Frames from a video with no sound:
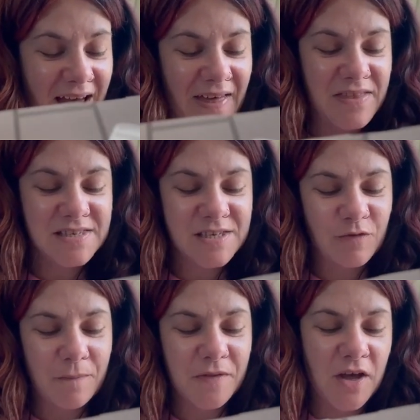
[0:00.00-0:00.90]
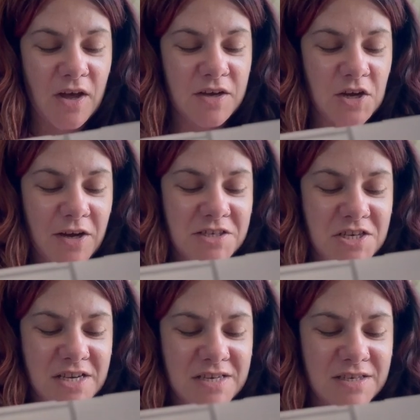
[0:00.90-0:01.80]
This is from the
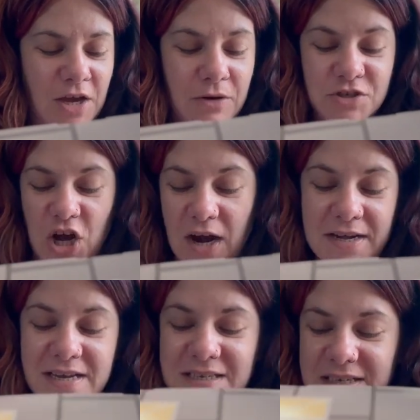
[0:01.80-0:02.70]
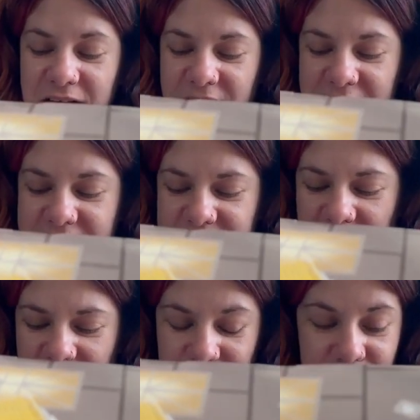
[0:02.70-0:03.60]
90s Go Tiny series.
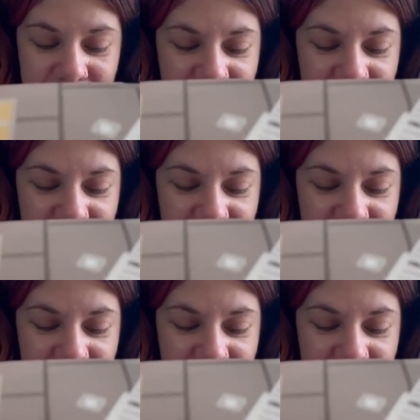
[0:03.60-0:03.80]
And